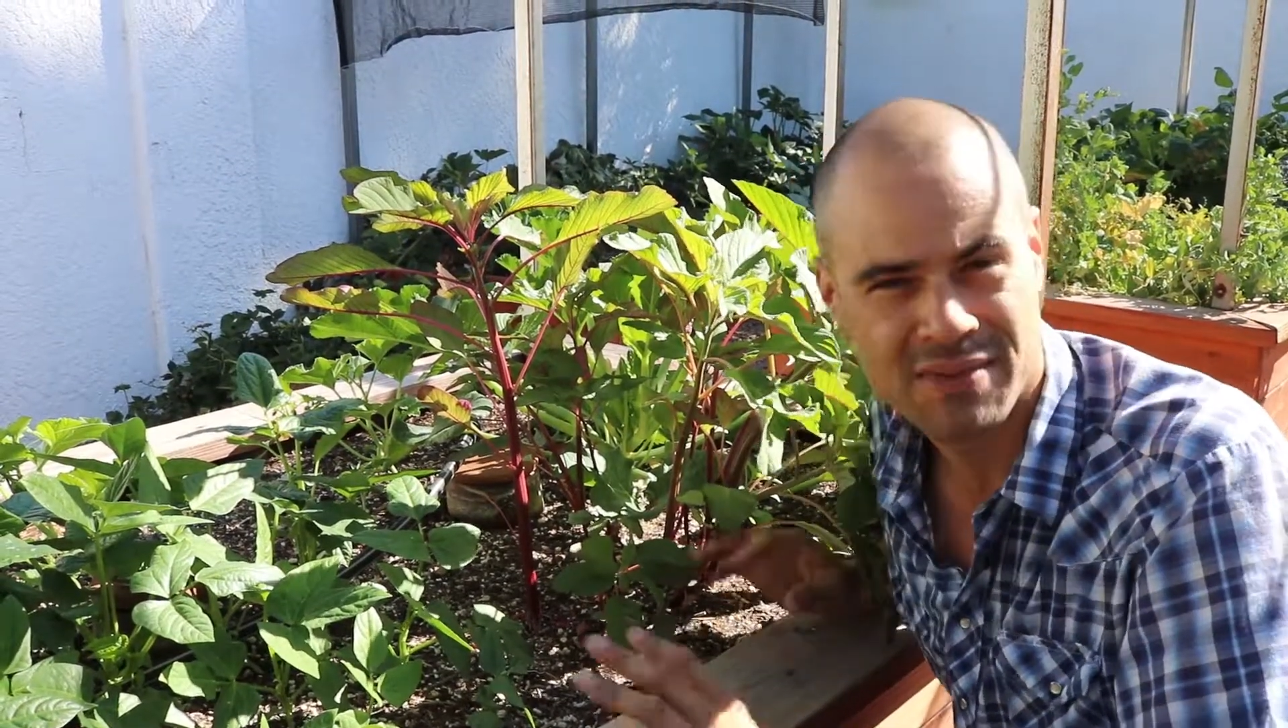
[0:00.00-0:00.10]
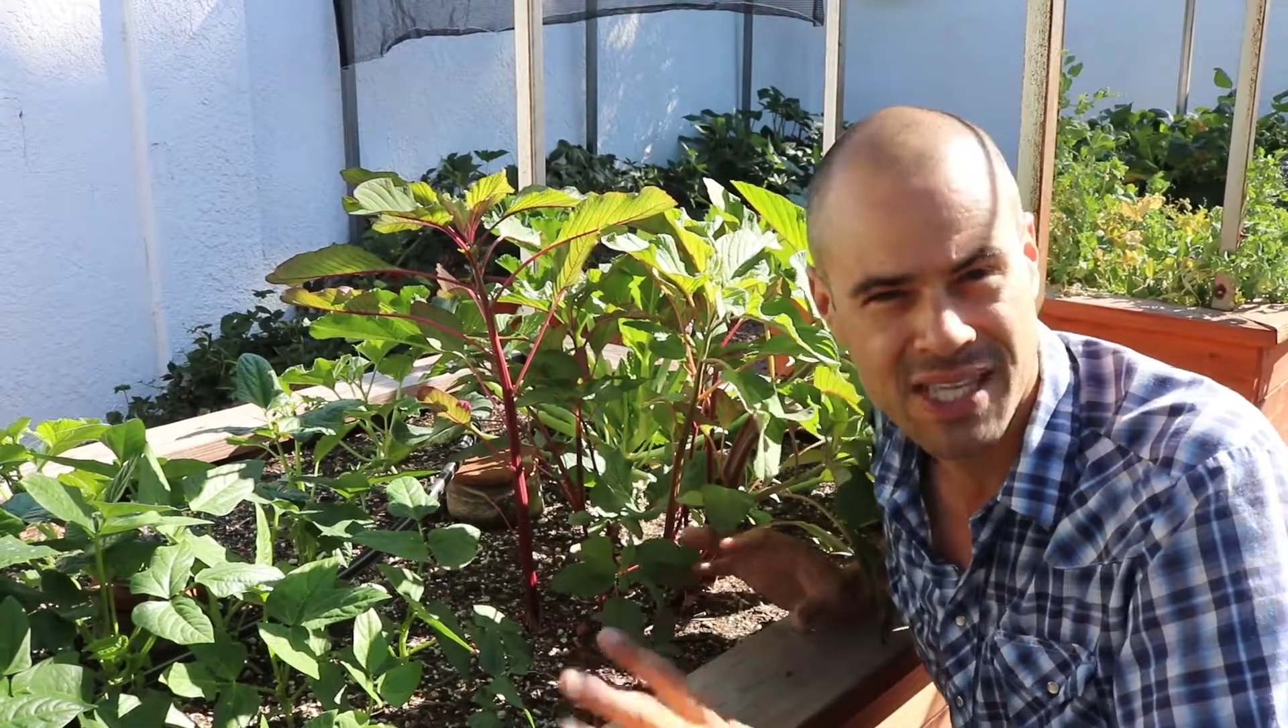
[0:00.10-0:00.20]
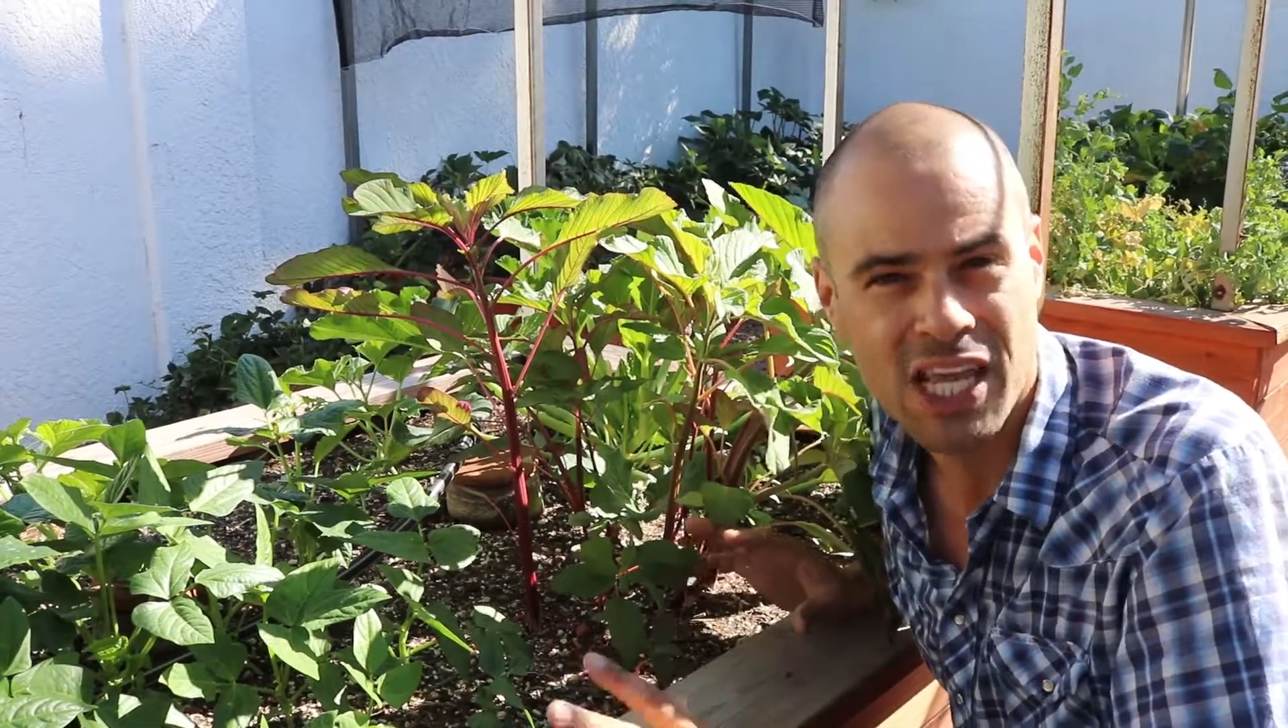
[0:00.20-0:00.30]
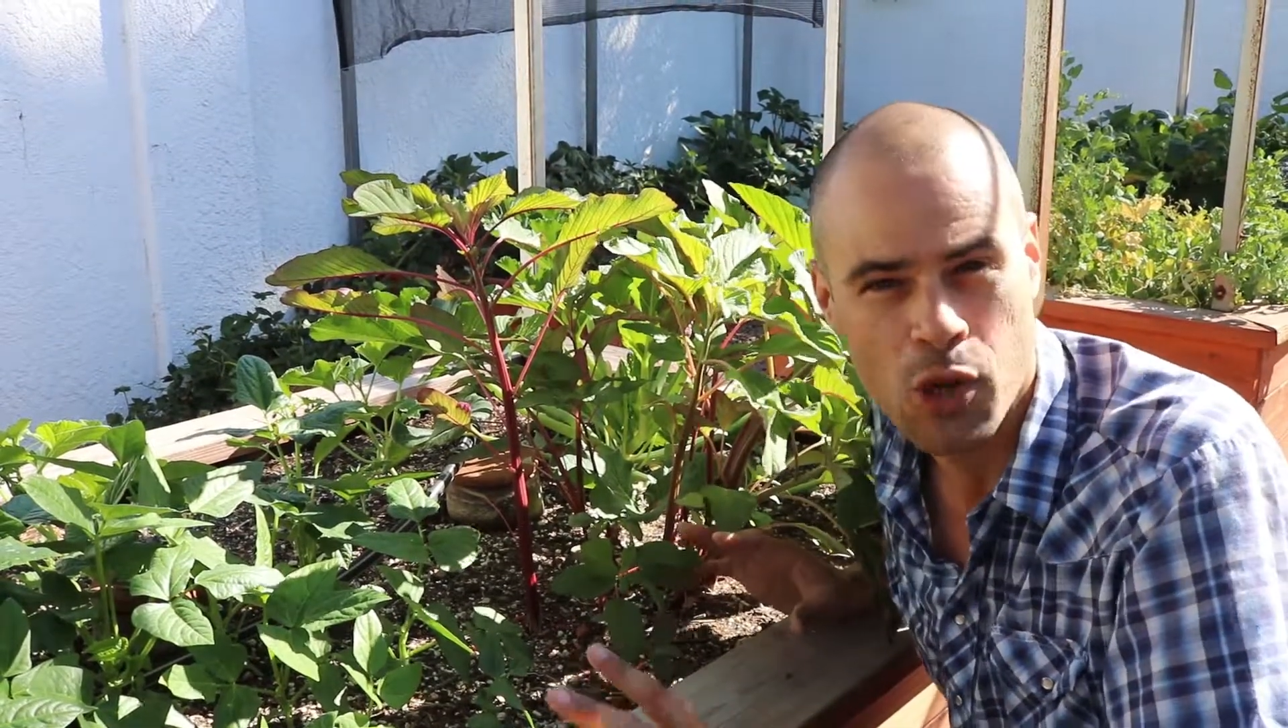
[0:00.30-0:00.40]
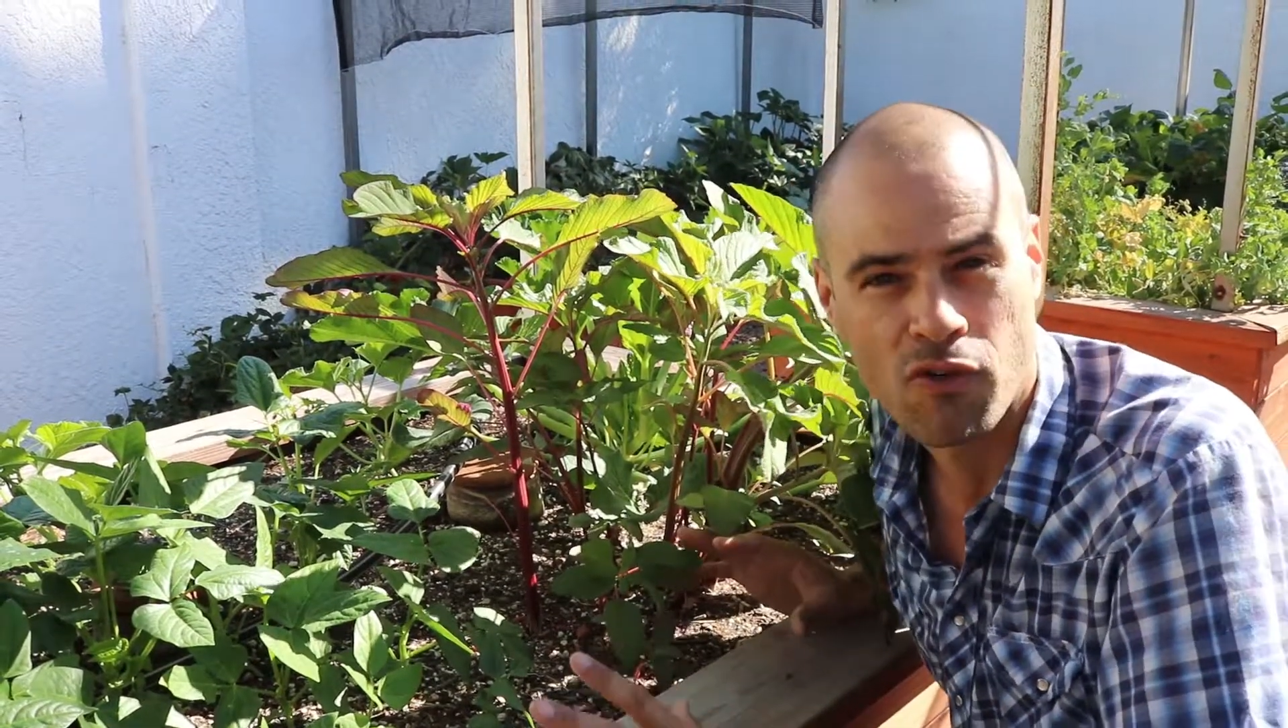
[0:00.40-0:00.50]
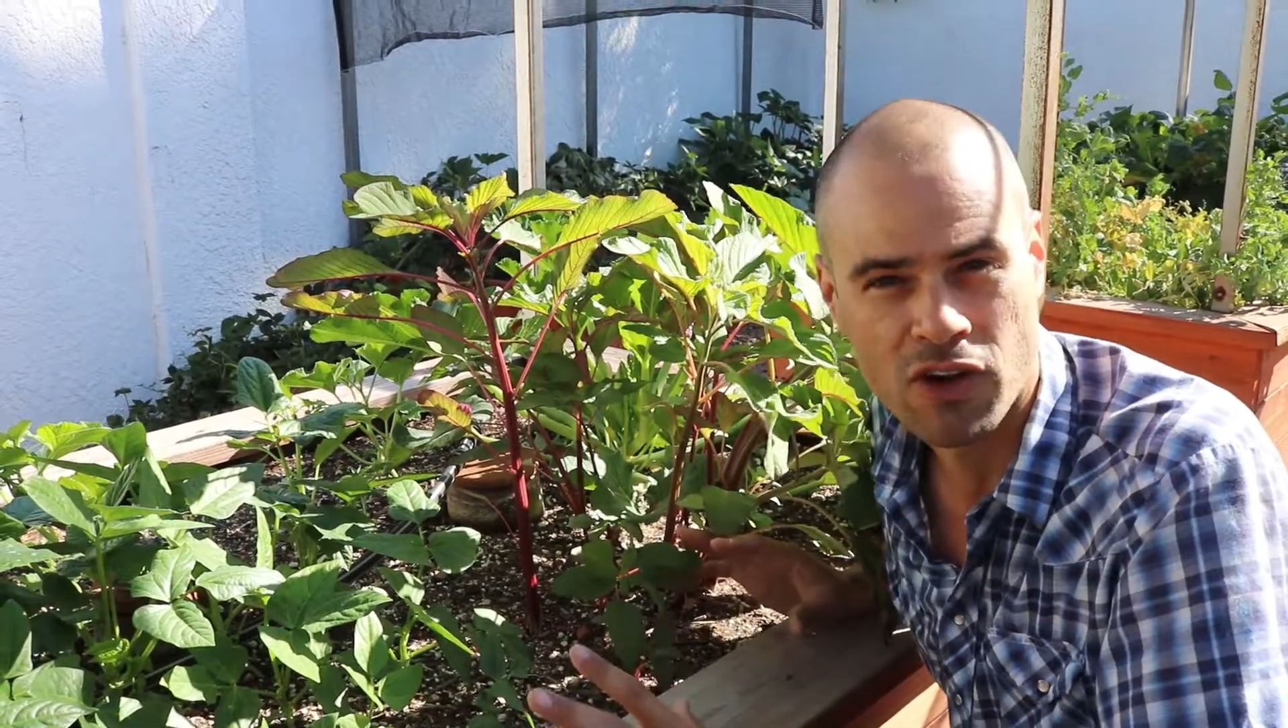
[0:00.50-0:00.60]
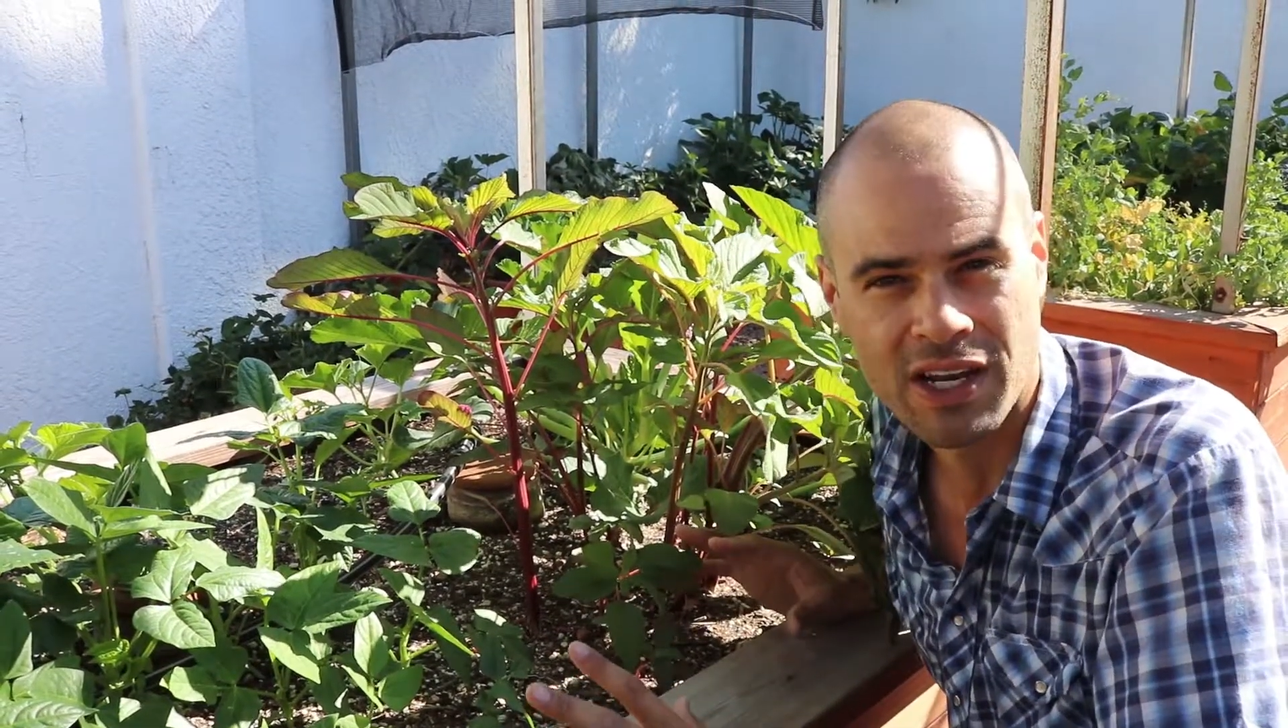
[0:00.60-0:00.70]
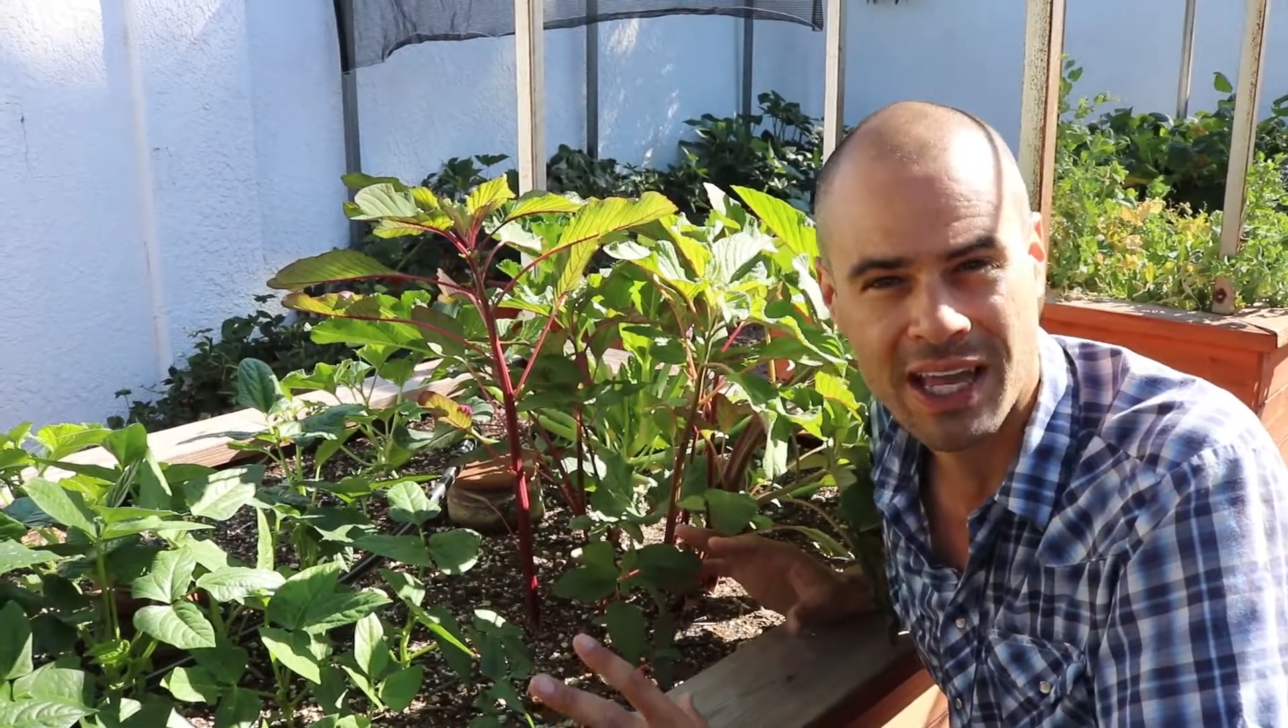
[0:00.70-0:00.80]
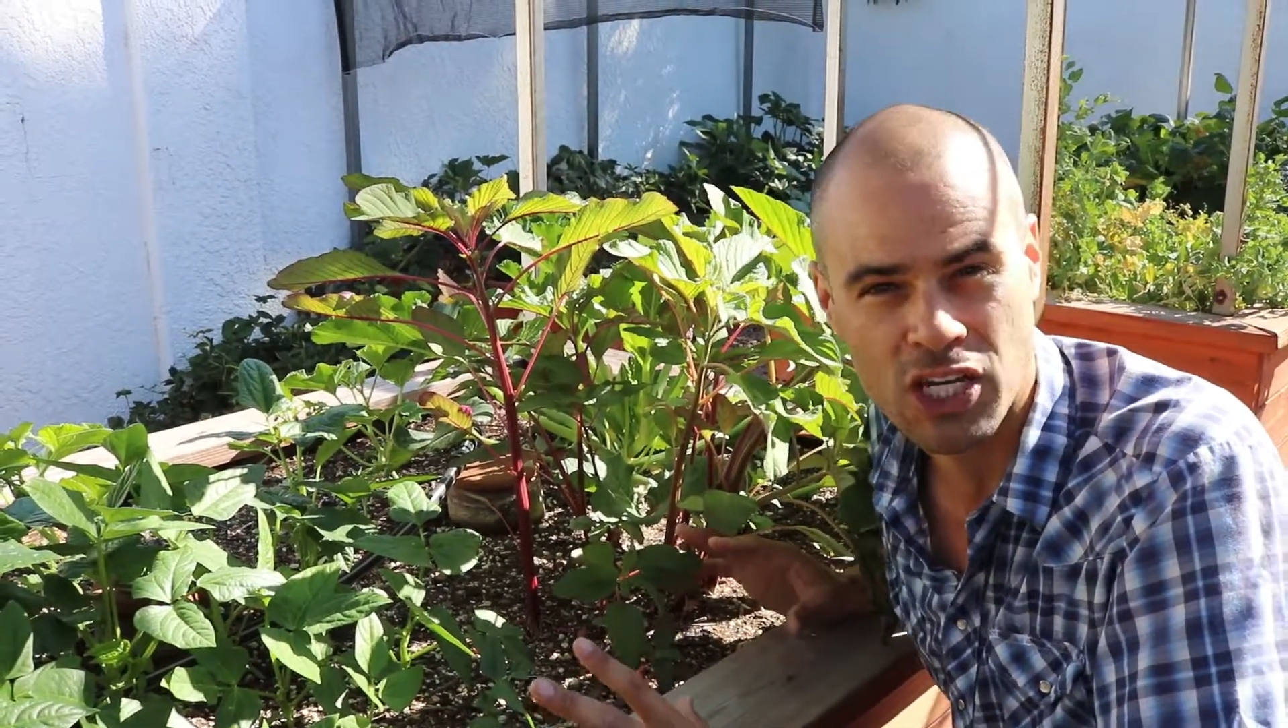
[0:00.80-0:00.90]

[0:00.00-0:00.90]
take you over and kind